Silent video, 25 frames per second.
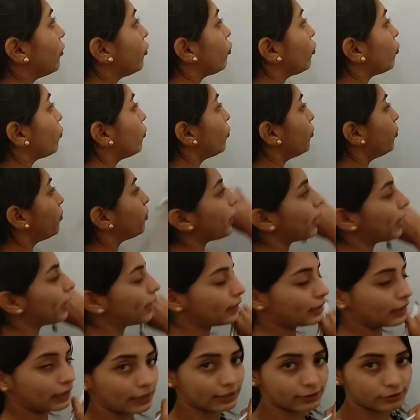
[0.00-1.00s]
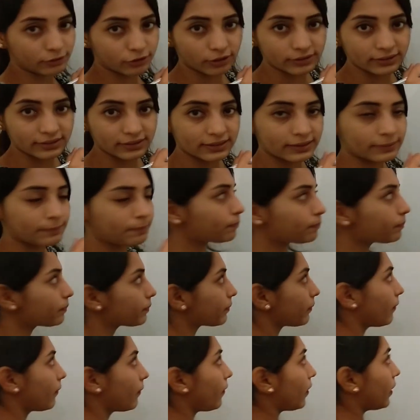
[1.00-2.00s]
2 paired electrons.
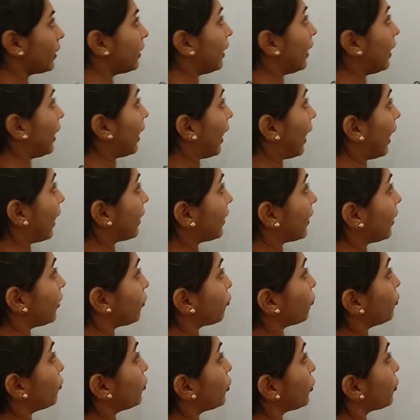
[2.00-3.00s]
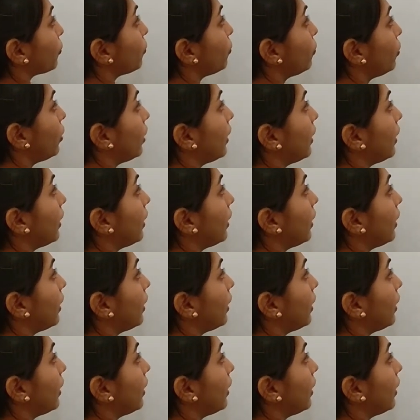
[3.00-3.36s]
And I told you